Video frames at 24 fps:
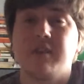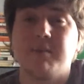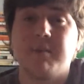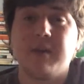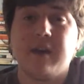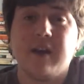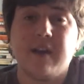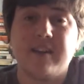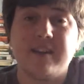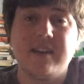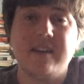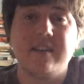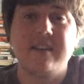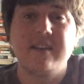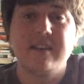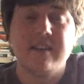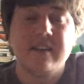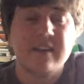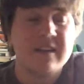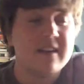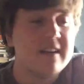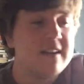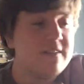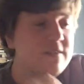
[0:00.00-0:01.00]
The Departed
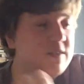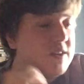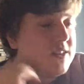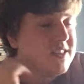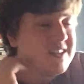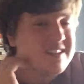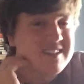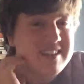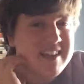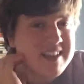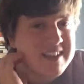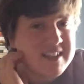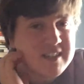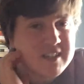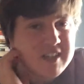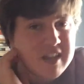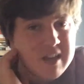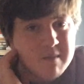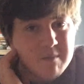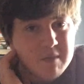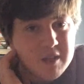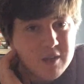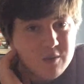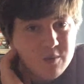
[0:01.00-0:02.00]
for like the second
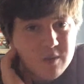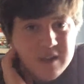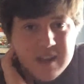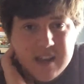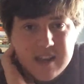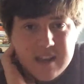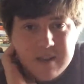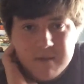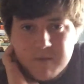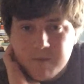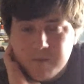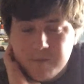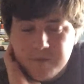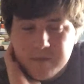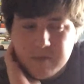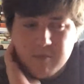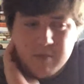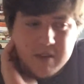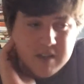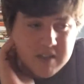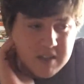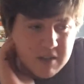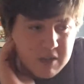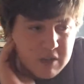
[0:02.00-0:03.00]
time this week,
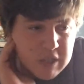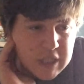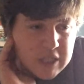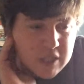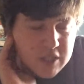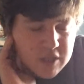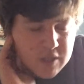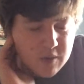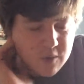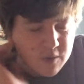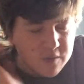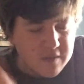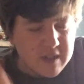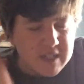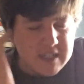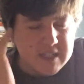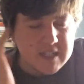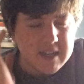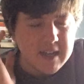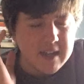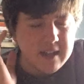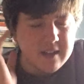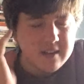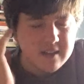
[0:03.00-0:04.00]
because I sort of need
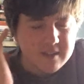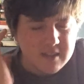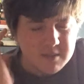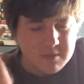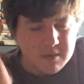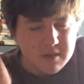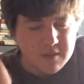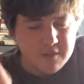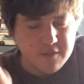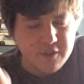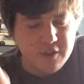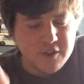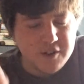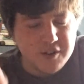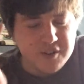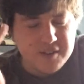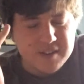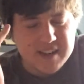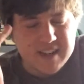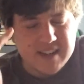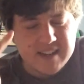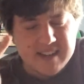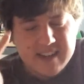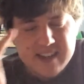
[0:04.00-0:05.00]
to get some of the
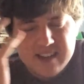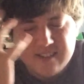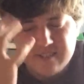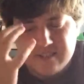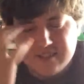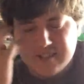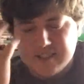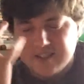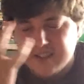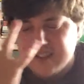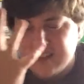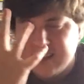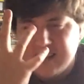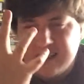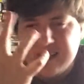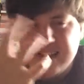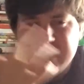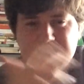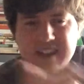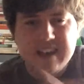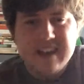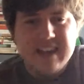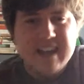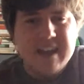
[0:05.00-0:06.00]
finite details
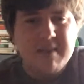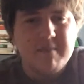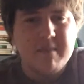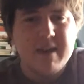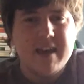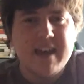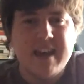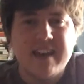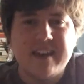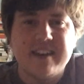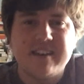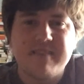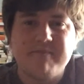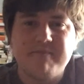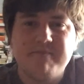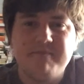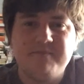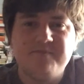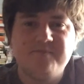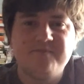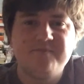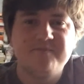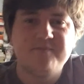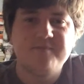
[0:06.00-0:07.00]
in my head
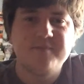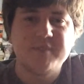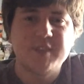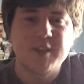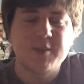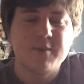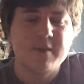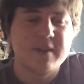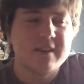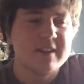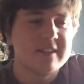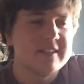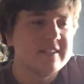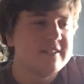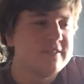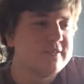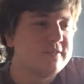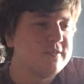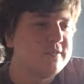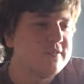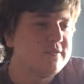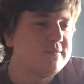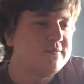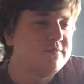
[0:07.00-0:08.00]
so I can
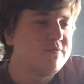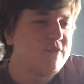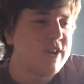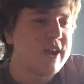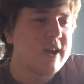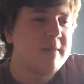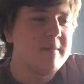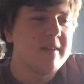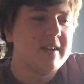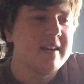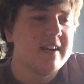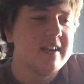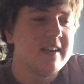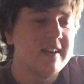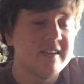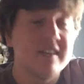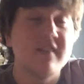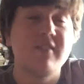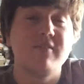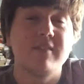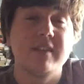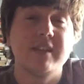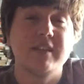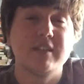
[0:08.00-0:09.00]
sort of recommend it,
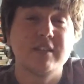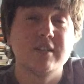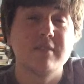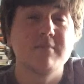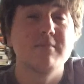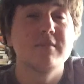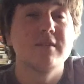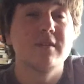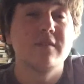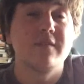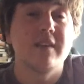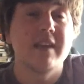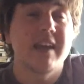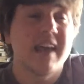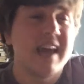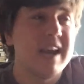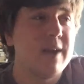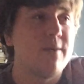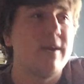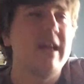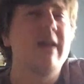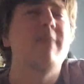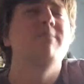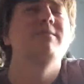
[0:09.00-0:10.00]
because I do think it's a good movie.
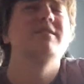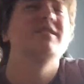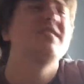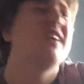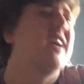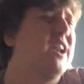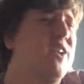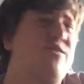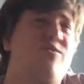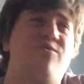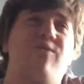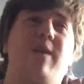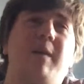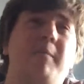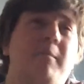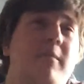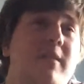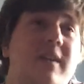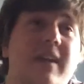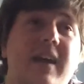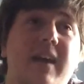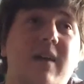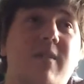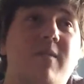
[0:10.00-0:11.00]
Anyway, I'm starting to
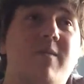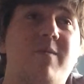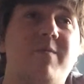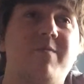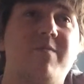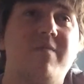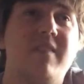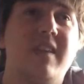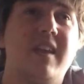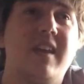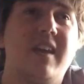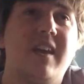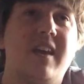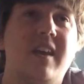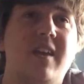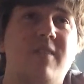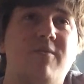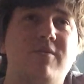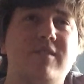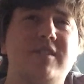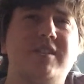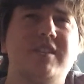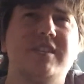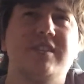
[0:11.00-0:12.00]
ramble now,
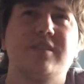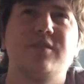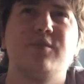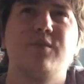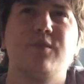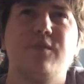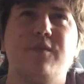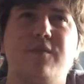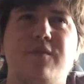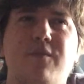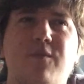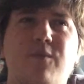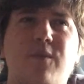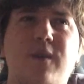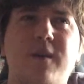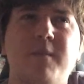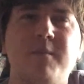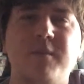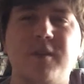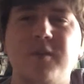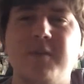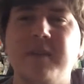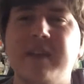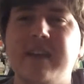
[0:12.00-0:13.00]
which is sort of what
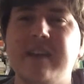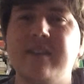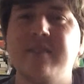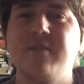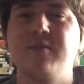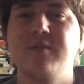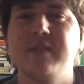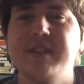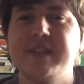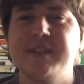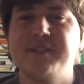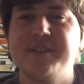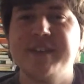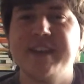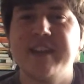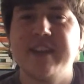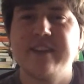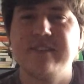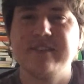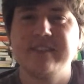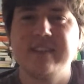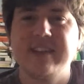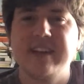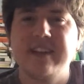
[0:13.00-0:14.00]
I'm doing in all these
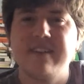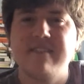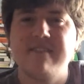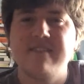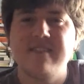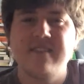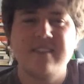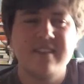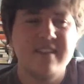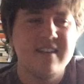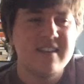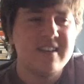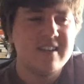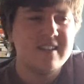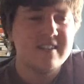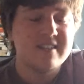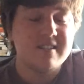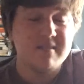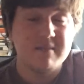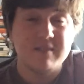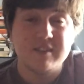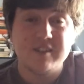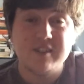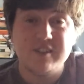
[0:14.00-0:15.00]
videos now.
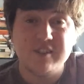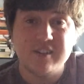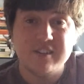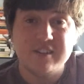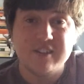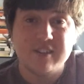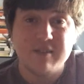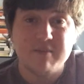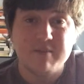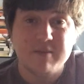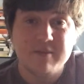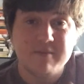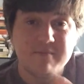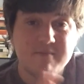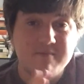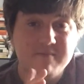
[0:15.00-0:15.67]
So I'm going to shut up.